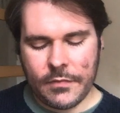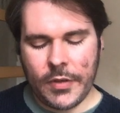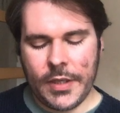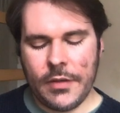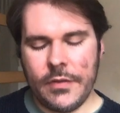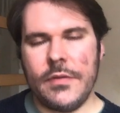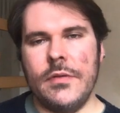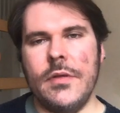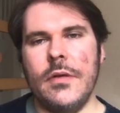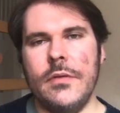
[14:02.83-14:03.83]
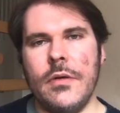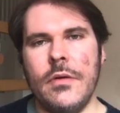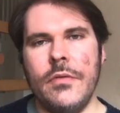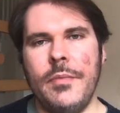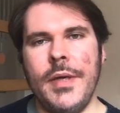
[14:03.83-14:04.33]
of gritters salt
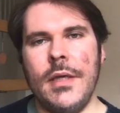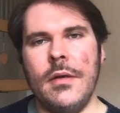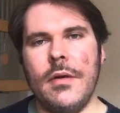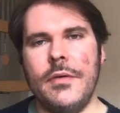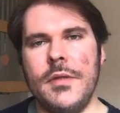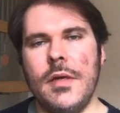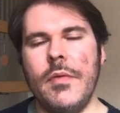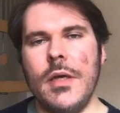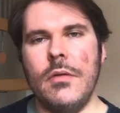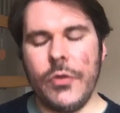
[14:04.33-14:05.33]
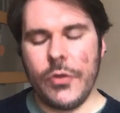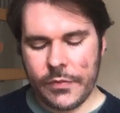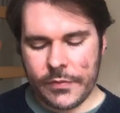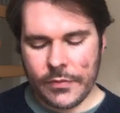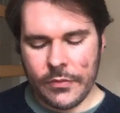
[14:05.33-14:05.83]
all the main arterial
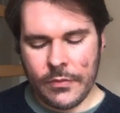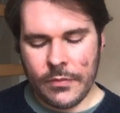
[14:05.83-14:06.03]
routes.